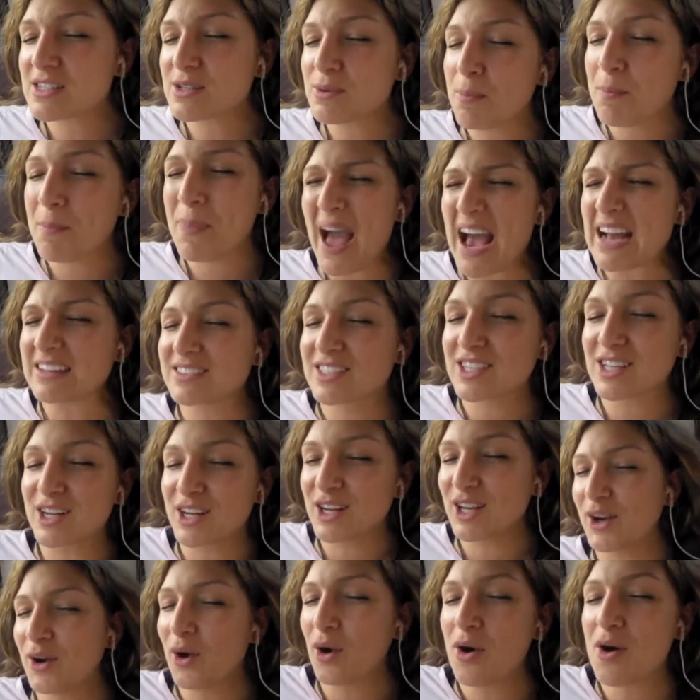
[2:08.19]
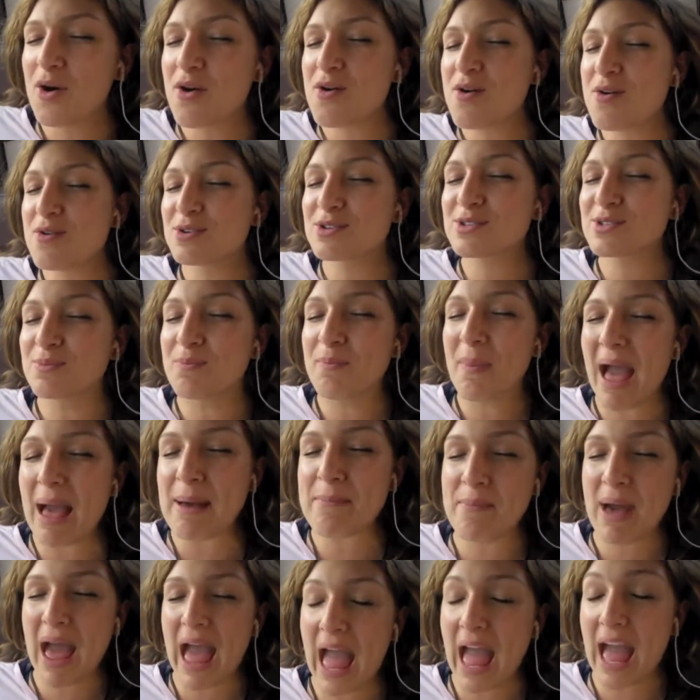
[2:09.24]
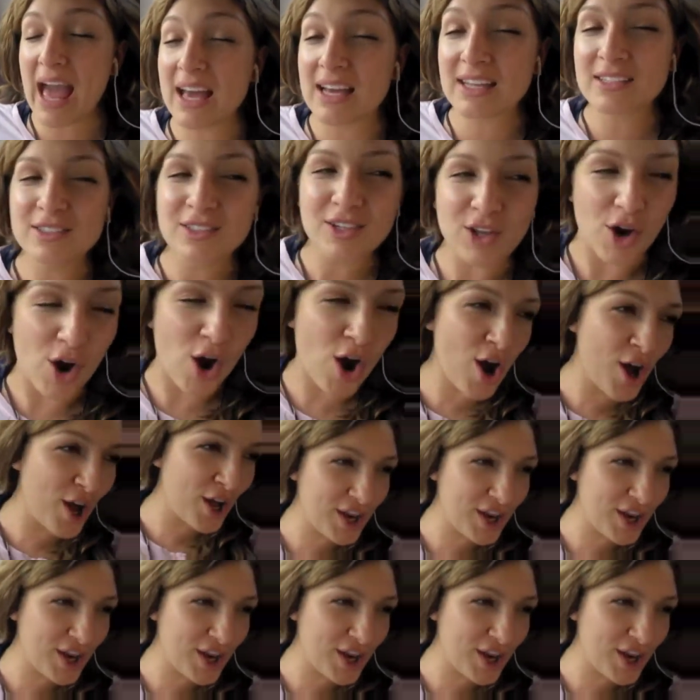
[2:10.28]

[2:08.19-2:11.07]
on American Idol. But I do believe in